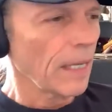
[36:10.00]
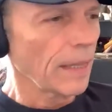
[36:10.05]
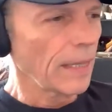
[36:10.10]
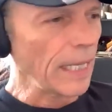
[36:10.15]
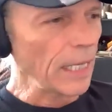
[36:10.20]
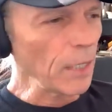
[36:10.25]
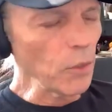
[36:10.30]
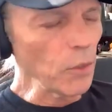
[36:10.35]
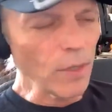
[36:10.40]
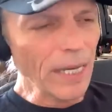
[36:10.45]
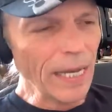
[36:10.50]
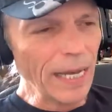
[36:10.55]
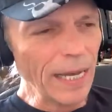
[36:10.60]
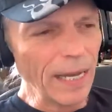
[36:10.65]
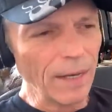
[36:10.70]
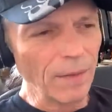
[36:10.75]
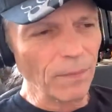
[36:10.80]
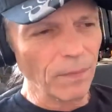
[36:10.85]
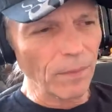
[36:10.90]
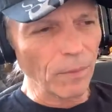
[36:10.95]
Then you
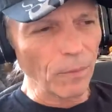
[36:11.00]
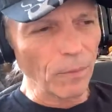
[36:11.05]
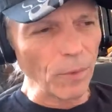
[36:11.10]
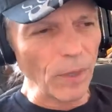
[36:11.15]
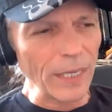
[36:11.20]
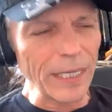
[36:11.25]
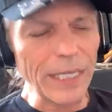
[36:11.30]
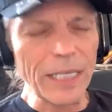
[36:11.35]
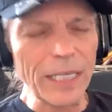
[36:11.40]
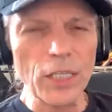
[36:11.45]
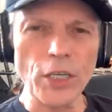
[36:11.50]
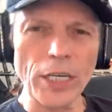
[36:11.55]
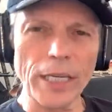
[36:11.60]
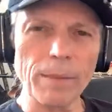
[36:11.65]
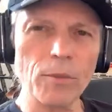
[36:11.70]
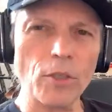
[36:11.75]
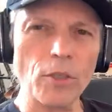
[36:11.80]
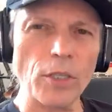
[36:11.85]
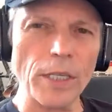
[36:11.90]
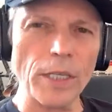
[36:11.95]
have Ronnie
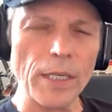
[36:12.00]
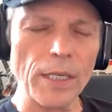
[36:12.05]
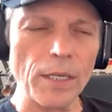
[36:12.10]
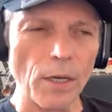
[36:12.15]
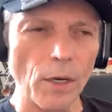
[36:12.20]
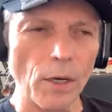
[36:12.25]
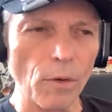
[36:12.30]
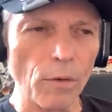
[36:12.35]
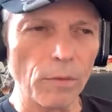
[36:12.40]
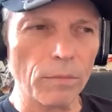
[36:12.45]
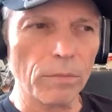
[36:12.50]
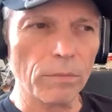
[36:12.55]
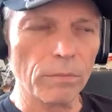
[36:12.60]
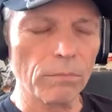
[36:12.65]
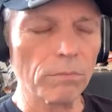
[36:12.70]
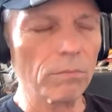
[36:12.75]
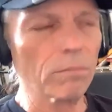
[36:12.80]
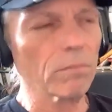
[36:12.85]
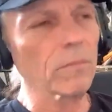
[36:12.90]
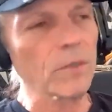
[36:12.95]
James Dio
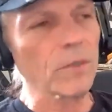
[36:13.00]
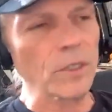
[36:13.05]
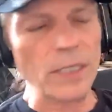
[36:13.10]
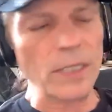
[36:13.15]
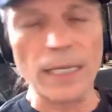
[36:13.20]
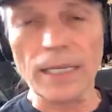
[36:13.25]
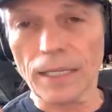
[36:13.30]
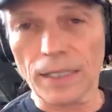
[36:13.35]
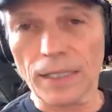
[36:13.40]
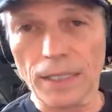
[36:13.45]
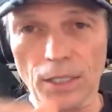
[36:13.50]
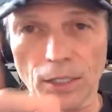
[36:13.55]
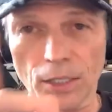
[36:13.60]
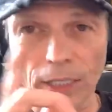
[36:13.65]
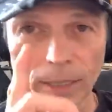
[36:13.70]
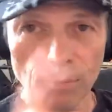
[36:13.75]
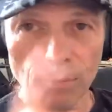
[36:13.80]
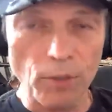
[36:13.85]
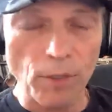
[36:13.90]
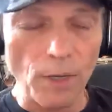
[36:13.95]
singing the
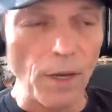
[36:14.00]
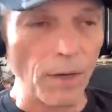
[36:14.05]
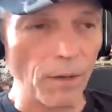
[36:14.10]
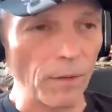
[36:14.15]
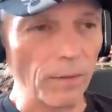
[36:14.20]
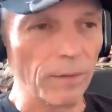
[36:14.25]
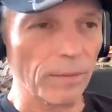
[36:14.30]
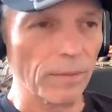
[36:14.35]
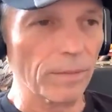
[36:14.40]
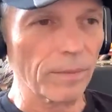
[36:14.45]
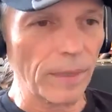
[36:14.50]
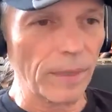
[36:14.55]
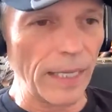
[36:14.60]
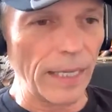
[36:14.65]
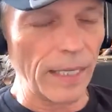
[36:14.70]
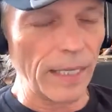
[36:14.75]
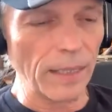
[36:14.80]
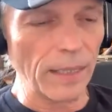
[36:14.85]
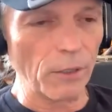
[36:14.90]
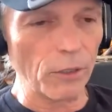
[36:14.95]
same song.
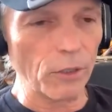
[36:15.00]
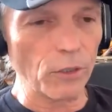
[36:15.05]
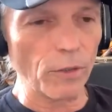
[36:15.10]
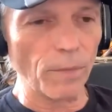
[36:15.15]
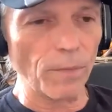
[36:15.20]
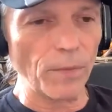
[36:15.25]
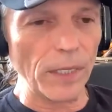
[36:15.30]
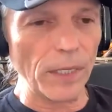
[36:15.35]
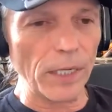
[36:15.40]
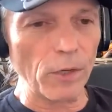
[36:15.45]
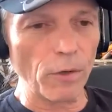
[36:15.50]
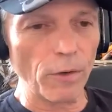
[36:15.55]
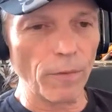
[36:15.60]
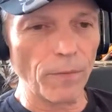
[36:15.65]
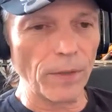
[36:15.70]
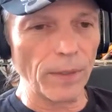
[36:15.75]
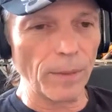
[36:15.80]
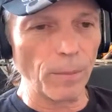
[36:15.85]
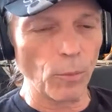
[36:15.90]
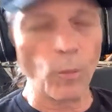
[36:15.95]
And there's a video
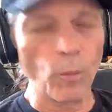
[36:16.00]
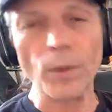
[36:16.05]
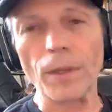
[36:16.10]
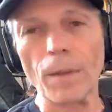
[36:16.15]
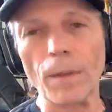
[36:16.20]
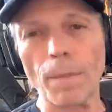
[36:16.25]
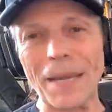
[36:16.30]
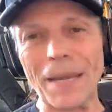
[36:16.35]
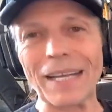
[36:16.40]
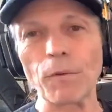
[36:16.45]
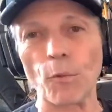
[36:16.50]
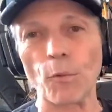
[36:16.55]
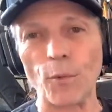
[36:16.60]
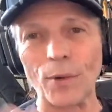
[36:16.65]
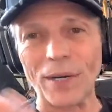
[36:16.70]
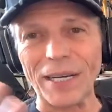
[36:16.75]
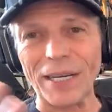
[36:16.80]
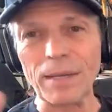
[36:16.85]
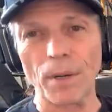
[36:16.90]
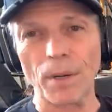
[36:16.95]
of him with the band
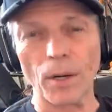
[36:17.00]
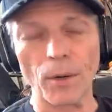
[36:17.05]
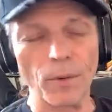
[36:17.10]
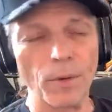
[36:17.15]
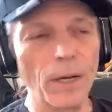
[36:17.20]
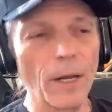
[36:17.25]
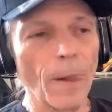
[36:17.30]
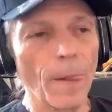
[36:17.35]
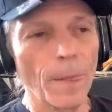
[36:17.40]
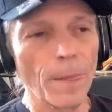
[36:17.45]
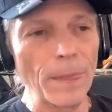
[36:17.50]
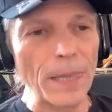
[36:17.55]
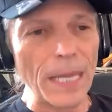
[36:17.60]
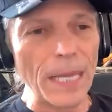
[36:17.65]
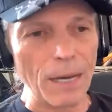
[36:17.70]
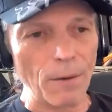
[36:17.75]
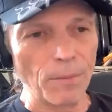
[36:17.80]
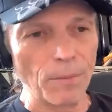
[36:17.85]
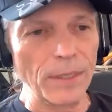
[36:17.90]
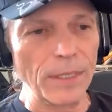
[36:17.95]
Rainbow.
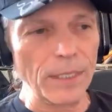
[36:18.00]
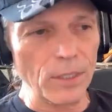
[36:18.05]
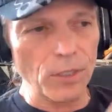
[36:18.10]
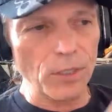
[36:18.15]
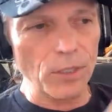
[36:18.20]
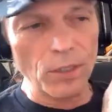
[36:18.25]
Now, this